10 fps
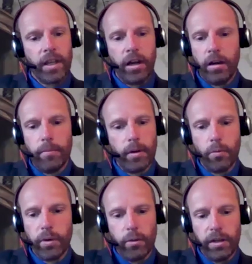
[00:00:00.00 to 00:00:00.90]
Um,
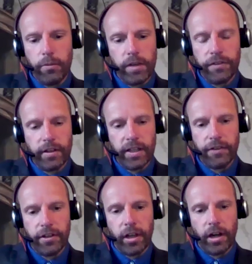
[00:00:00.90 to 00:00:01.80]
we, we, we've
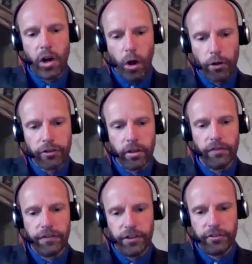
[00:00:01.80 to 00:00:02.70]
delivered a lot
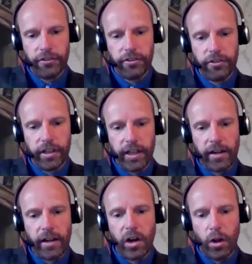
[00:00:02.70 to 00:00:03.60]
of efficiency
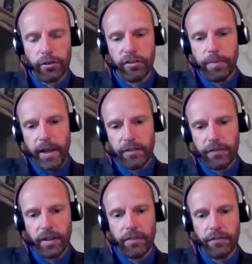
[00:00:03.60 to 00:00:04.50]
and a lot of
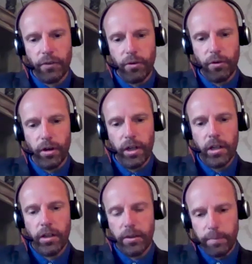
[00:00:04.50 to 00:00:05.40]
benefit for
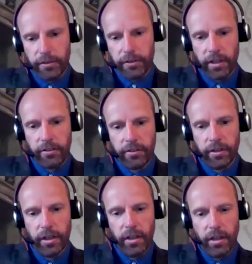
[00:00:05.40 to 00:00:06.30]
the
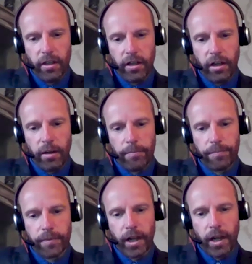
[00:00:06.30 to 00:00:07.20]
business.
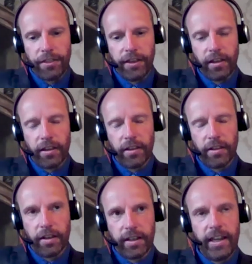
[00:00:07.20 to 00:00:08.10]
Um, I think
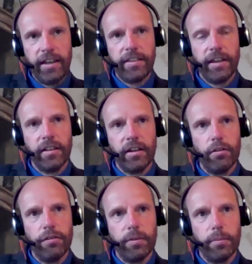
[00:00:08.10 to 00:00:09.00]
the key thing,
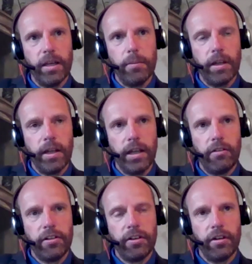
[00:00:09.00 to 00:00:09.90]
though, for me,
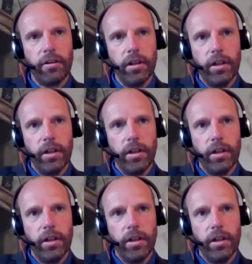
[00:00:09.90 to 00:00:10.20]
Mihir, is that